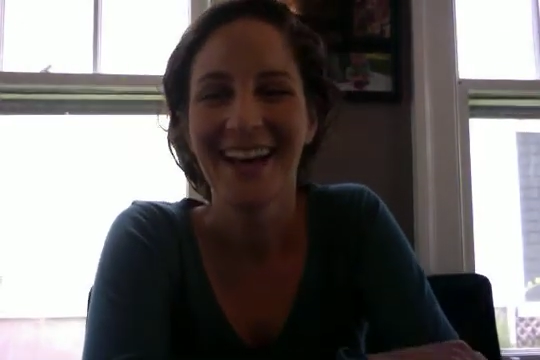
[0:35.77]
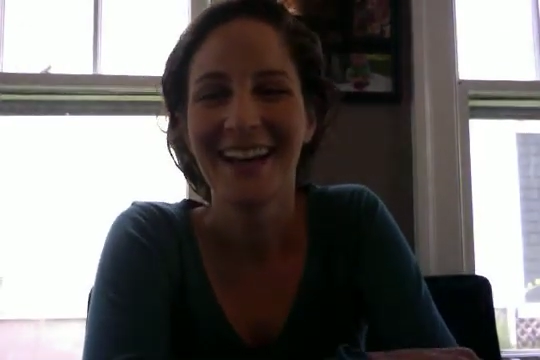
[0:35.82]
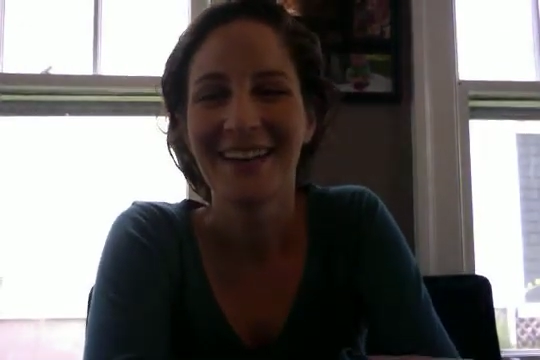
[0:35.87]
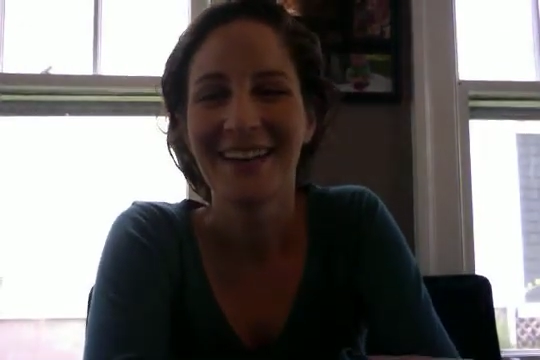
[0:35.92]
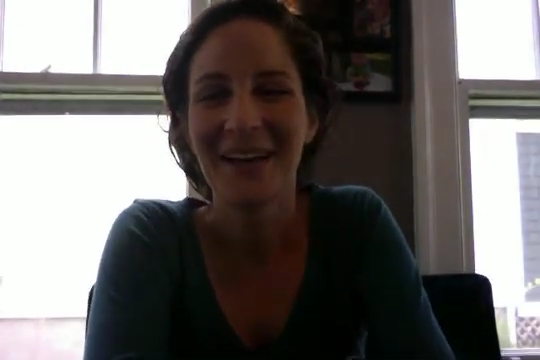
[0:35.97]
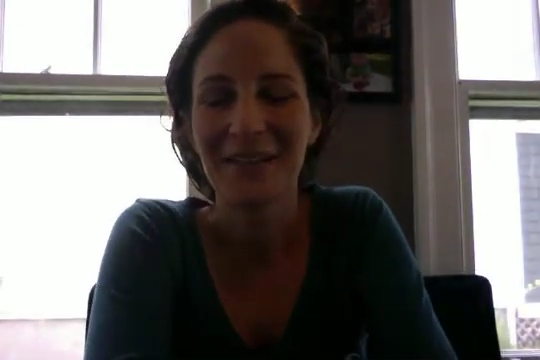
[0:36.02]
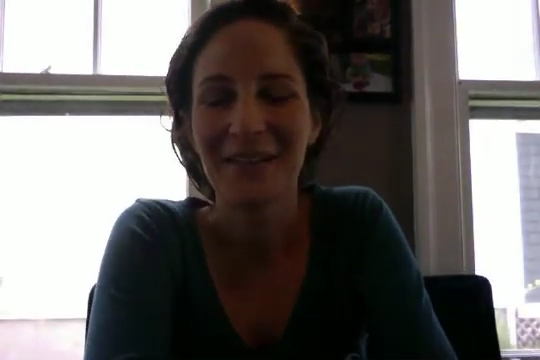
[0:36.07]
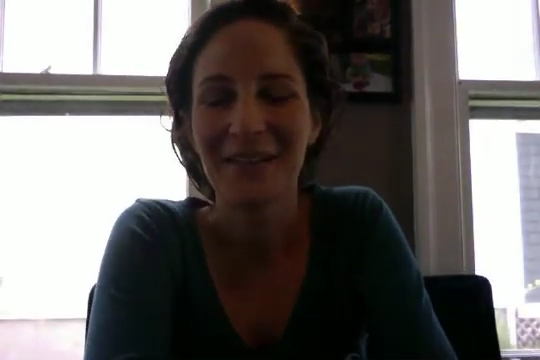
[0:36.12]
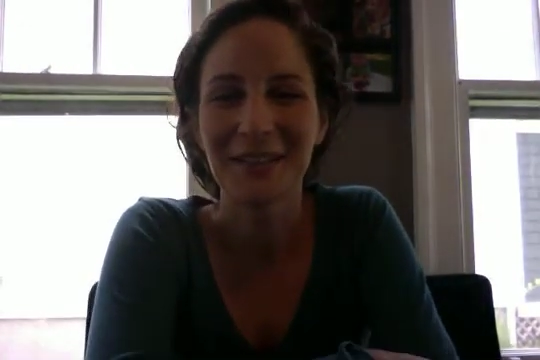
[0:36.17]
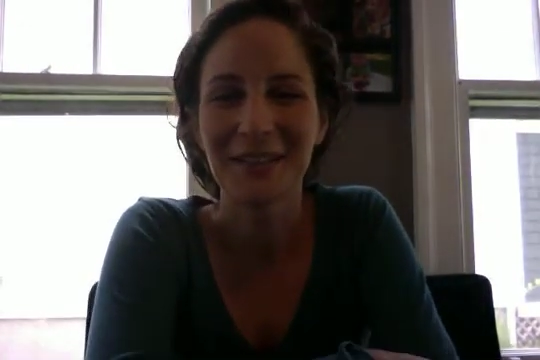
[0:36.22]

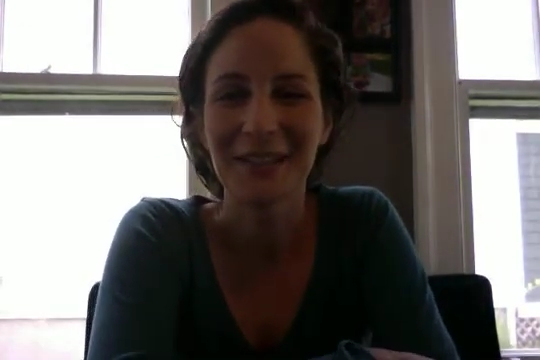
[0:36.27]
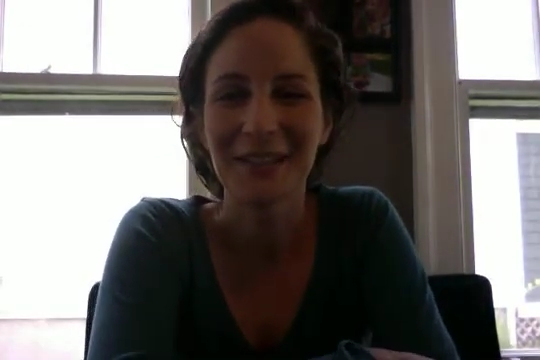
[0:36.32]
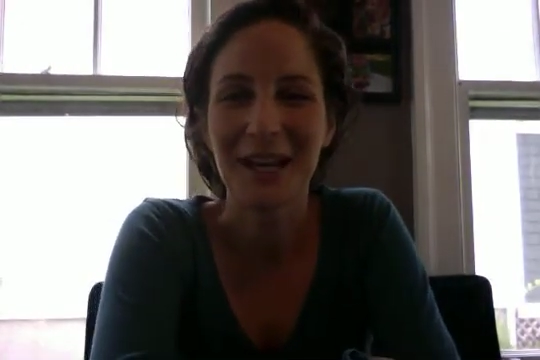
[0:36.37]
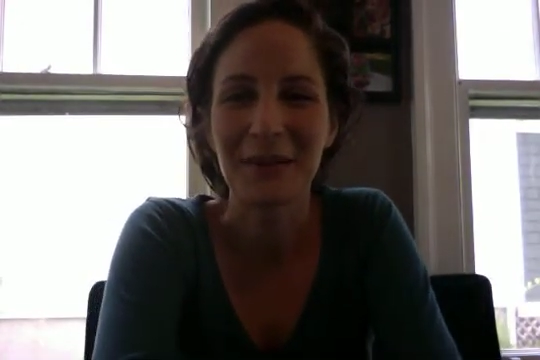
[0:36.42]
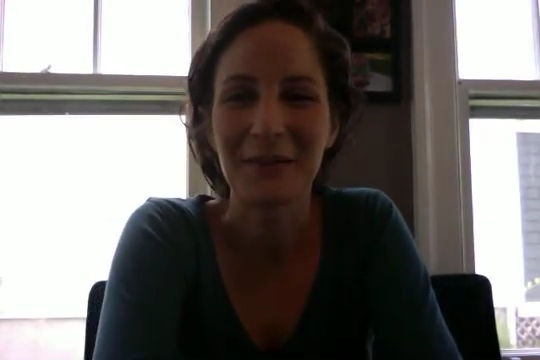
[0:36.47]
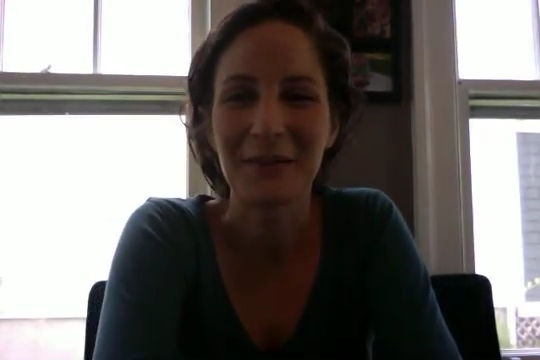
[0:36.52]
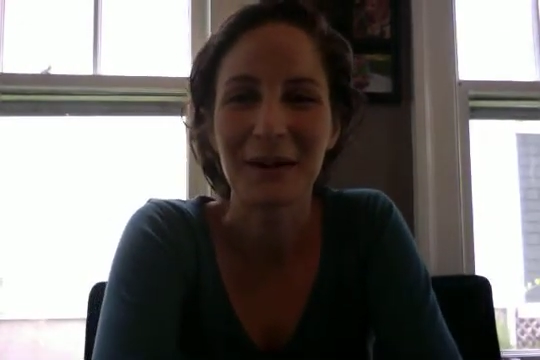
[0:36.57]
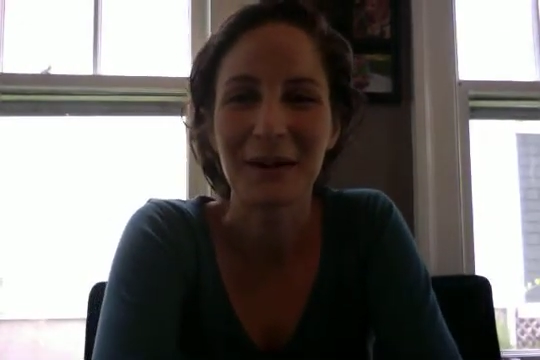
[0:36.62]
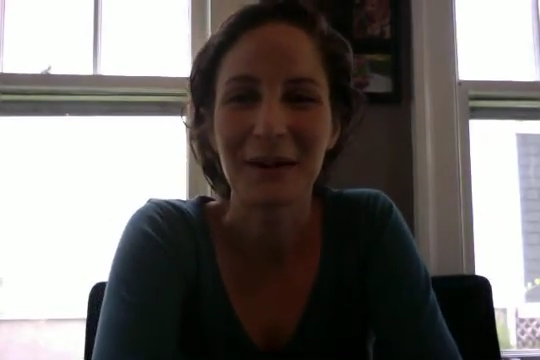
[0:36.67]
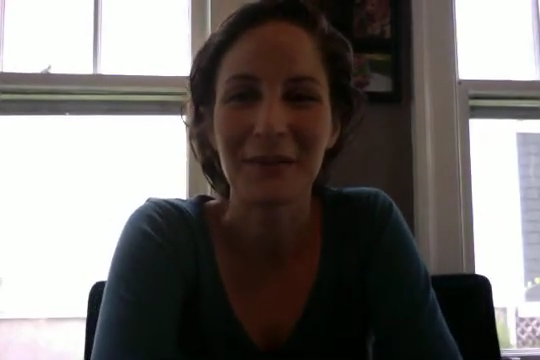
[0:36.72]
Every
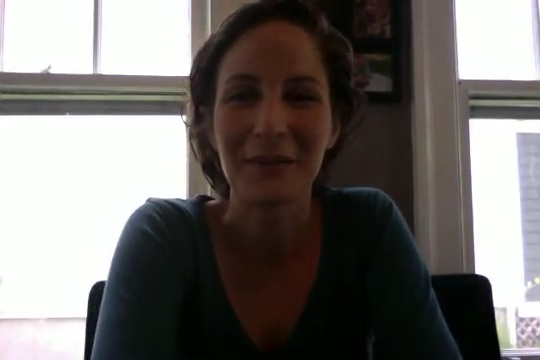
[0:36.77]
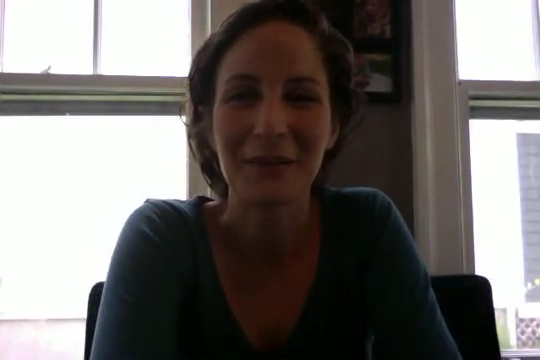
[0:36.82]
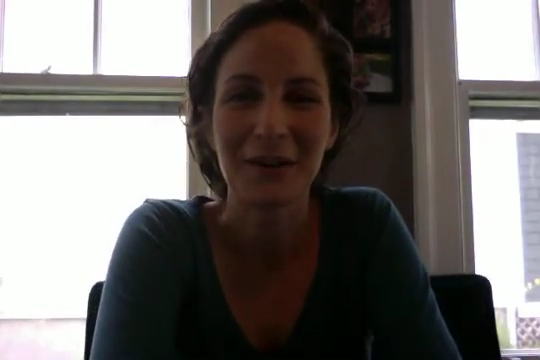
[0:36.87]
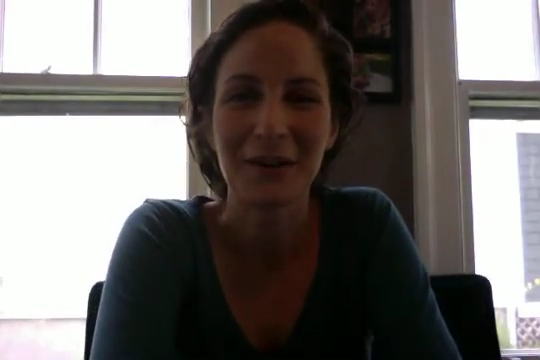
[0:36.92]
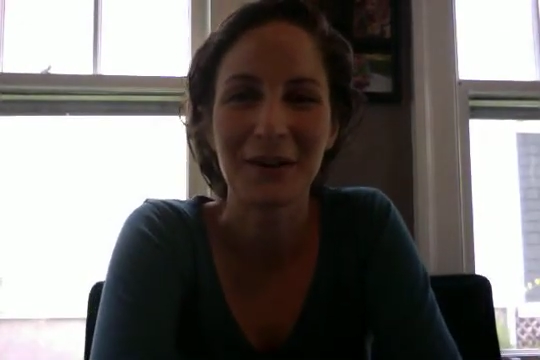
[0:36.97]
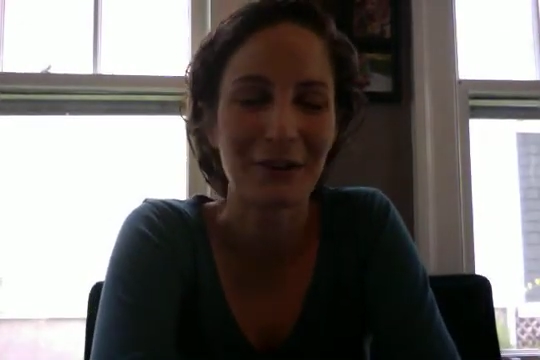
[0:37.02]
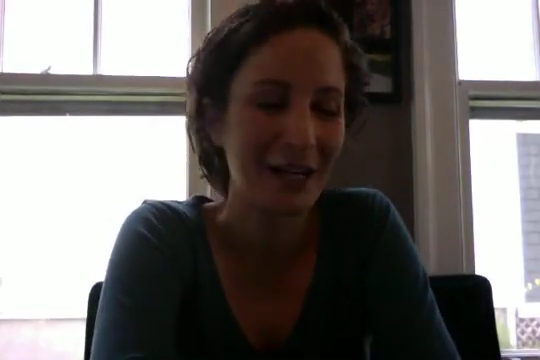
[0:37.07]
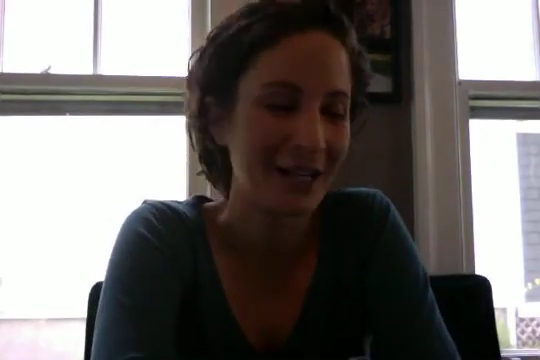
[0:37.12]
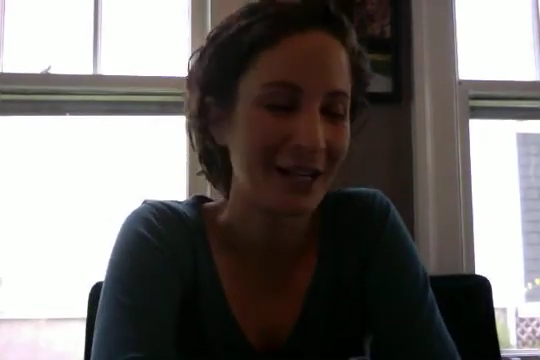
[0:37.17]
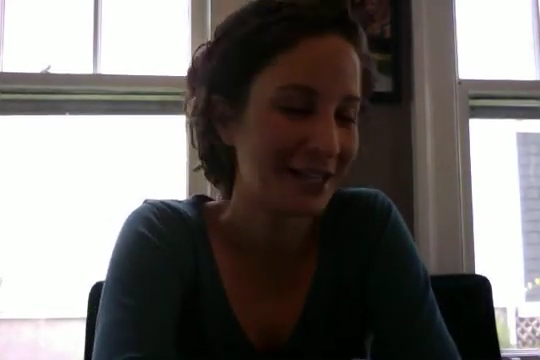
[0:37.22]
time I'm
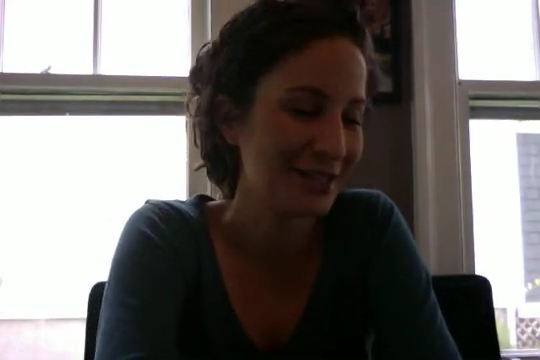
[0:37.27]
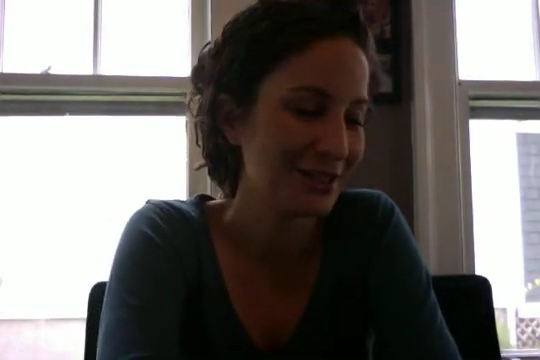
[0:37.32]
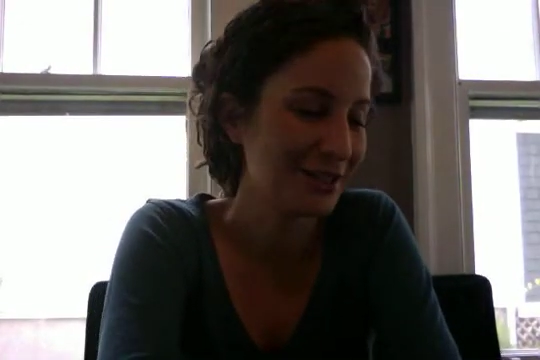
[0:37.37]
writing